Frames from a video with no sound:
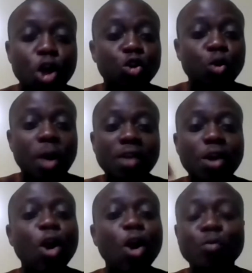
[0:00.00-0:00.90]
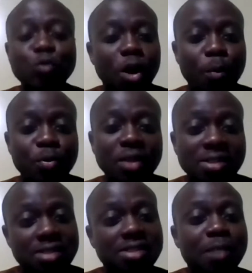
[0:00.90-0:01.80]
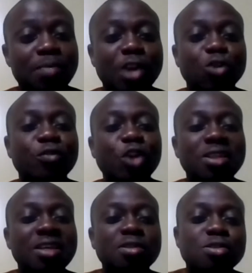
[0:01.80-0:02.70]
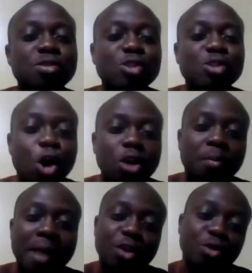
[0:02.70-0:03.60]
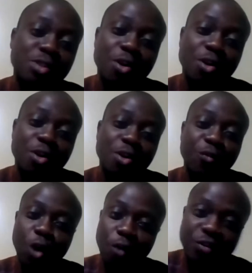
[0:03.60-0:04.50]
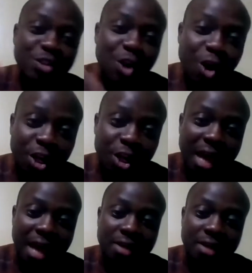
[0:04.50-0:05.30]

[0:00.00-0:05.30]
You cannot come to a computer system that you've not installed Microsoft Office on